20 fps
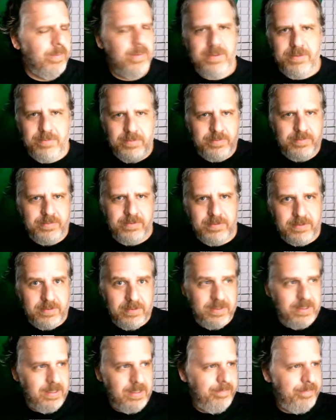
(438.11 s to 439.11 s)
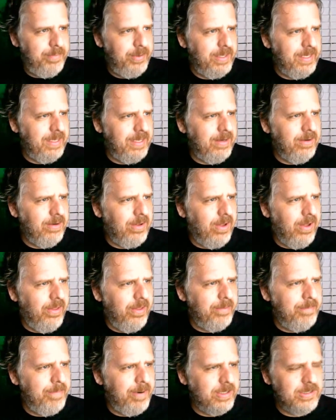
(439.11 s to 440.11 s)
Well, kind of putting in
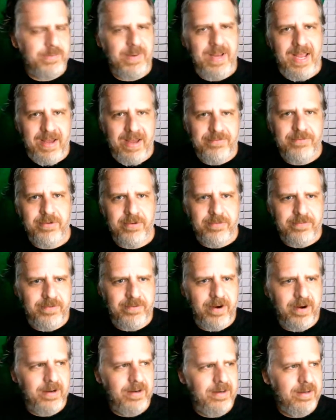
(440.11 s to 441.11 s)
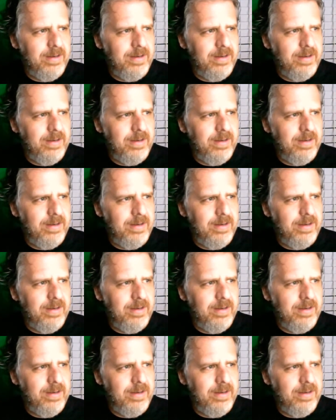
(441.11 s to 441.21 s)
all the parts we have so far.